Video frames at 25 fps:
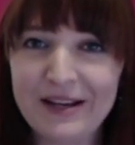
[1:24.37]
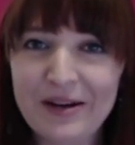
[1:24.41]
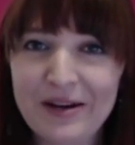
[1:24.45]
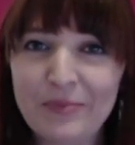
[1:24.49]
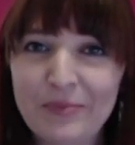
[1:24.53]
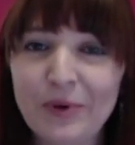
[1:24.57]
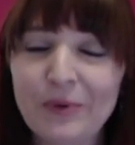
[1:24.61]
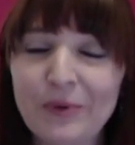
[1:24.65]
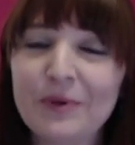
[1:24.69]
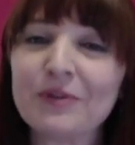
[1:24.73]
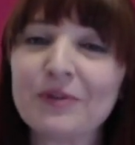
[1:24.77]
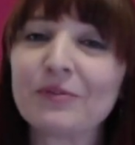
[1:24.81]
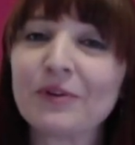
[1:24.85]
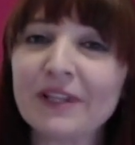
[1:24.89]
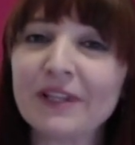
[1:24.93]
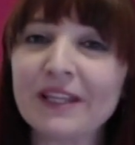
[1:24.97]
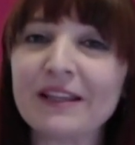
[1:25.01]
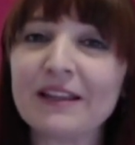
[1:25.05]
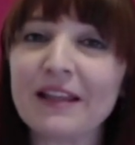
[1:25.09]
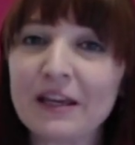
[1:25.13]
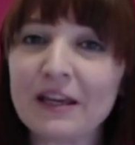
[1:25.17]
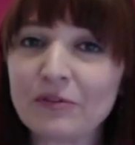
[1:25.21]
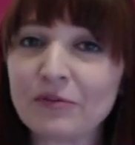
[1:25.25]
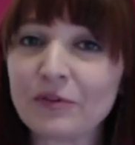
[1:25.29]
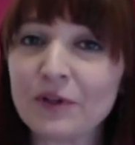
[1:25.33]
But we'd really
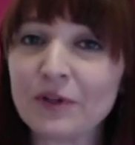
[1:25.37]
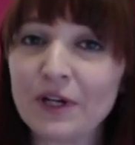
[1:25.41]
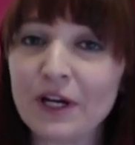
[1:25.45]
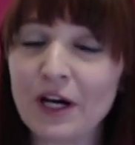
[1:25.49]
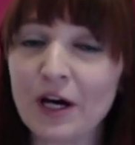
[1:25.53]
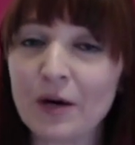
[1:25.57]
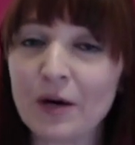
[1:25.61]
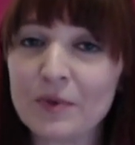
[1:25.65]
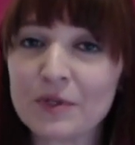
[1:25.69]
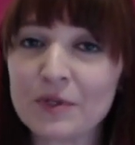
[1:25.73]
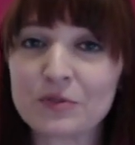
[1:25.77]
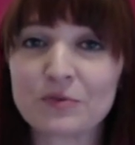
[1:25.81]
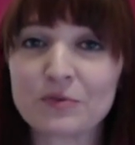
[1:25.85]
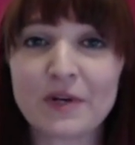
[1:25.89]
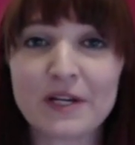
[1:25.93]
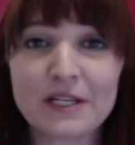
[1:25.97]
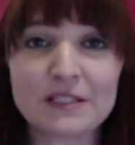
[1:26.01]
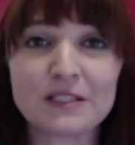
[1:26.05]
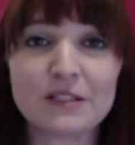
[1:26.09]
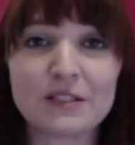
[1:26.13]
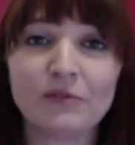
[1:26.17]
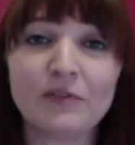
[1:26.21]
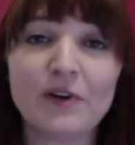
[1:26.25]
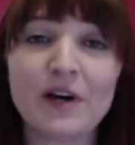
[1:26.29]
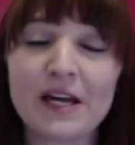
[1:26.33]
like for you to help us raise
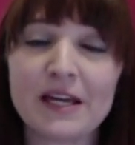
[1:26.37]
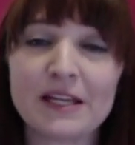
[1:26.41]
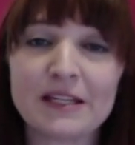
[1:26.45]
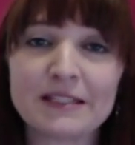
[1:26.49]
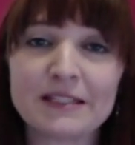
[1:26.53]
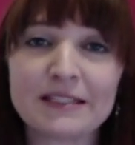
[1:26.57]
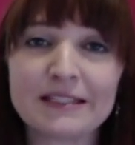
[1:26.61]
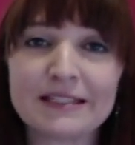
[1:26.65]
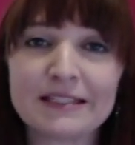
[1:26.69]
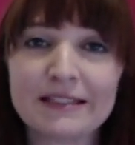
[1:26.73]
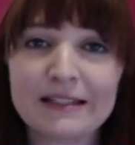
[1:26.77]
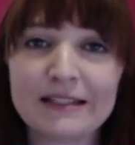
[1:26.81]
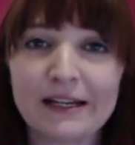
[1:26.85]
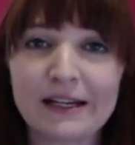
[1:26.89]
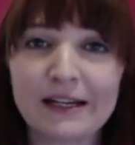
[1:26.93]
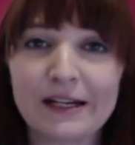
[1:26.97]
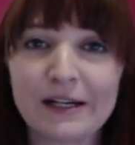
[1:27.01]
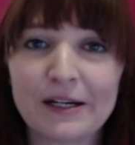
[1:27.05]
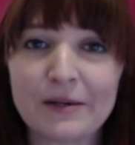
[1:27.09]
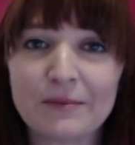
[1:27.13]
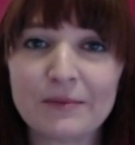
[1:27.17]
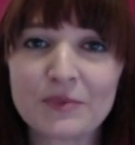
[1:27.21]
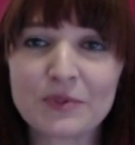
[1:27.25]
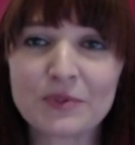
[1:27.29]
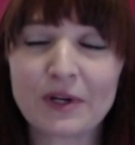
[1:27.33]
the funds.
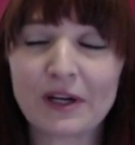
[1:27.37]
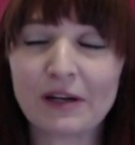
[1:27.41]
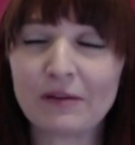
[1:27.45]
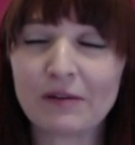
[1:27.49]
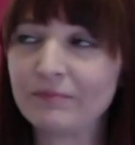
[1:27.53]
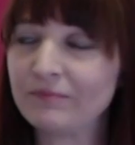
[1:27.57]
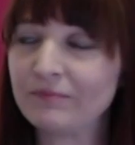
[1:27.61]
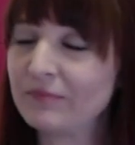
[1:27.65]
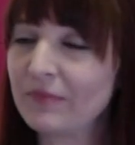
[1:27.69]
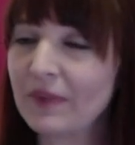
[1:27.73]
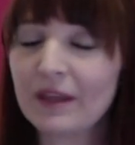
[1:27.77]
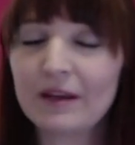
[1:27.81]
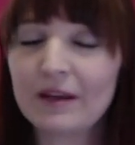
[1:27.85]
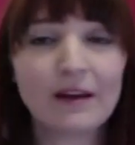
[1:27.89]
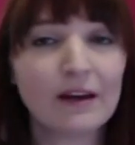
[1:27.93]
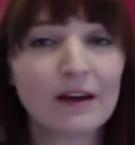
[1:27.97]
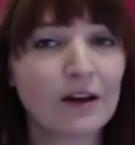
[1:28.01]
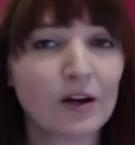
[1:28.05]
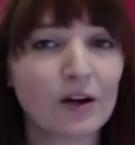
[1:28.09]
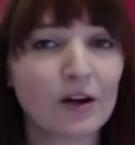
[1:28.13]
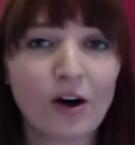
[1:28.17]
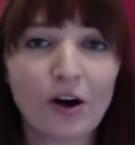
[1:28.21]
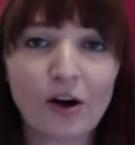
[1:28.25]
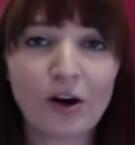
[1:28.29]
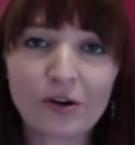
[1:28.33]
So I
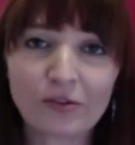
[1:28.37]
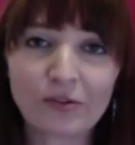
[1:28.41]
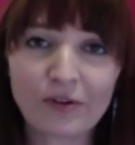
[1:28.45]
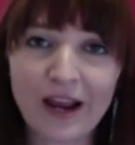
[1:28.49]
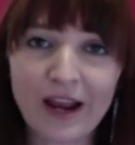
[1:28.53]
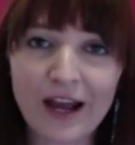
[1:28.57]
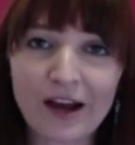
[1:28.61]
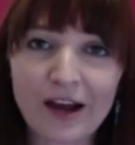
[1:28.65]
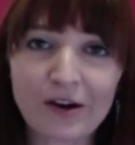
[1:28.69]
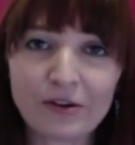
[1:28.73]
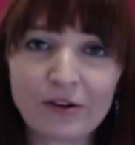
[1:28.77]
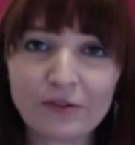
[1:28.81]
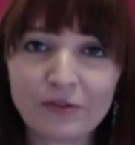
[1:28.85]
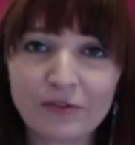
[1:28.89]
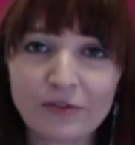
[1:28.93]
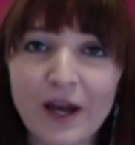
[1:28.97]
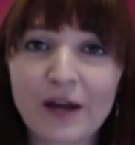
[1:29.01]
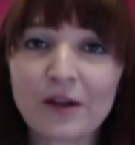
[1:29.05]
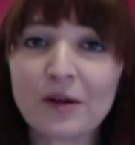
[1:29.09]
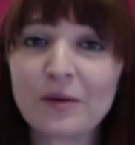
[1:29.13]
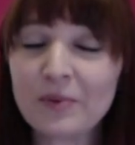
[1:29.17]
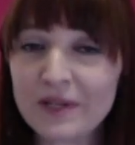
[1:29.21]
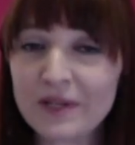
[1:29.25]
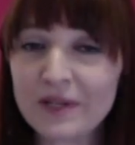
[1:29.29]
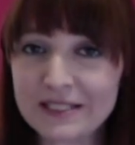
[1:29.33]
called around, found
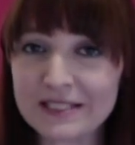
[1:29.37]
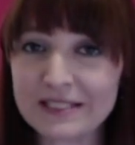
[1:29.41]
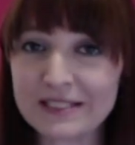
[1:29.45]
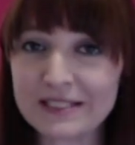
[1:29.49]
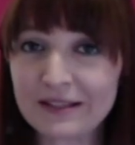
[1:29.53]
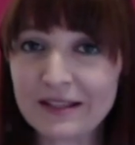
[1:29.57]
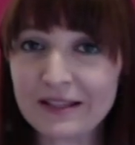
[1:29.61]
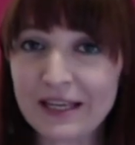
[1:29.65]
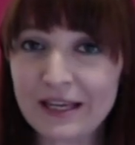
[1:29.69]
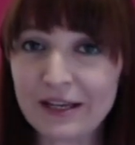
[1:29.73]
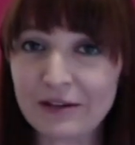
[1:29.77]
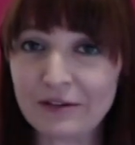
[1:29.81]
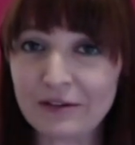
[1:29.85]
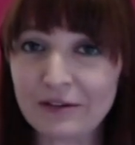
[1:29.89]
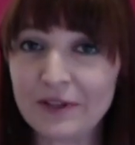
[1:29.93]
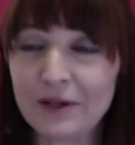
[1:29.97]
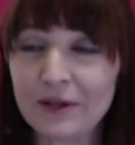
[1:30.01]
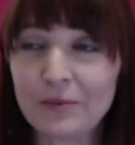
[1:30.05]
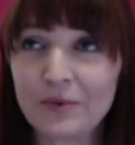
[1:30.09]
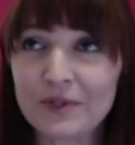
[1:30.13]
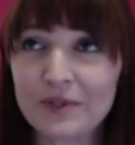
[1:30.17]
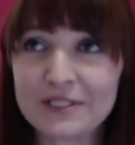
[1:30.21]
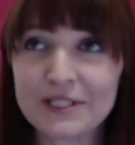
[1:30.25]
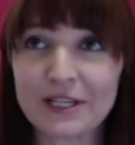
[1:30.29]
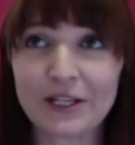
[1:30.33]
a place to live that
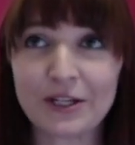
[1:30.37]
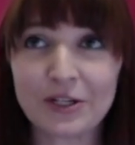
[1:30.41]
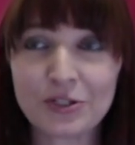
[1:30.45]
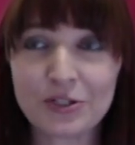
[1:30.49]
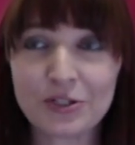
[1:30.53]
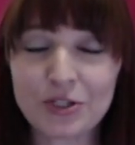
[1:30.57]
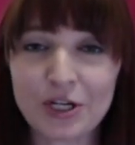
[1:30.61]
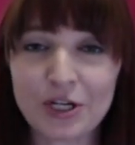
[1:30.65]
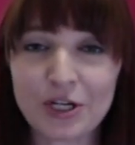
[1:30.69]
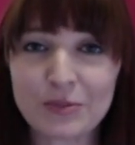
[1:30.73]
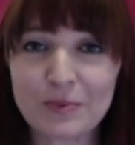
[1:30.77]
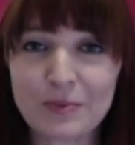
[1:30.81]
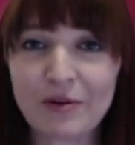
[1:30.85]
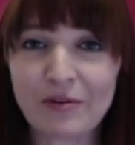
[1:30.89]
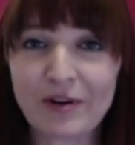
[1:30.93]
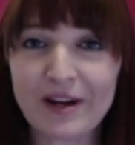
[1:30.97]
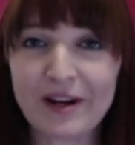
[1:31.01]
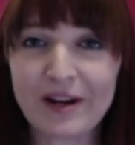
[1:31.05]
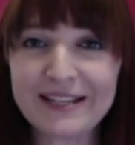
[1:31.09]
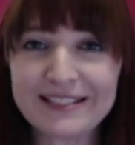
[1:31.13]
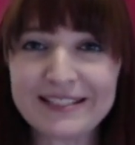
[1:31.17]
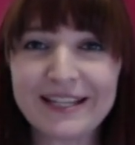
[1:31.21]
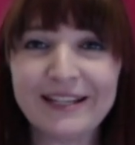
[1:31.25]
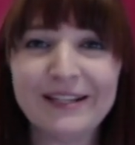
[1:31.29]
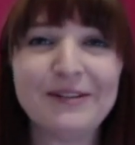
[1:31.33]
wasn't going to charge me
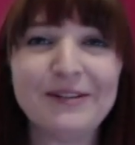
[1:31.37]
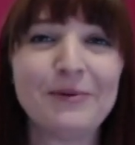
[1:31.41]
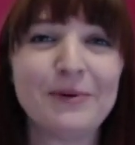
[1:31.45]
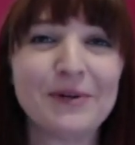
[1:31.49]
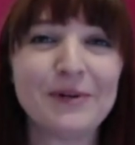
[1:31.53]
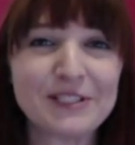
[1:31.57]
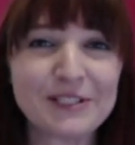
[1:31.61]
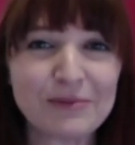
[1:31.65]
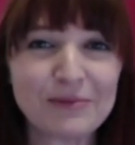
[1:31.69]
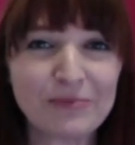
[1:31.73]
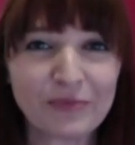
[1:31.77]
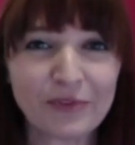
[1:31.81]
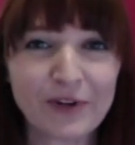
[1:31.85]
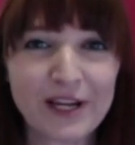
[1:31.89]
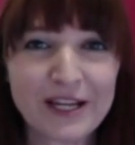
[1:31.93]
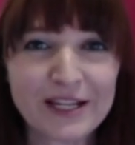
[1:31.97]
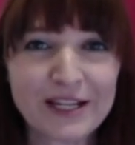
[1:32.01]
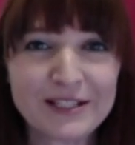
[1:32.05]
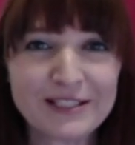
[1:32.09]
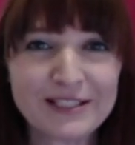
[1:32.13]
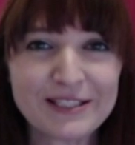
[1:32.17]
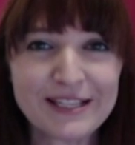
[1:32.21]
rent with some friends.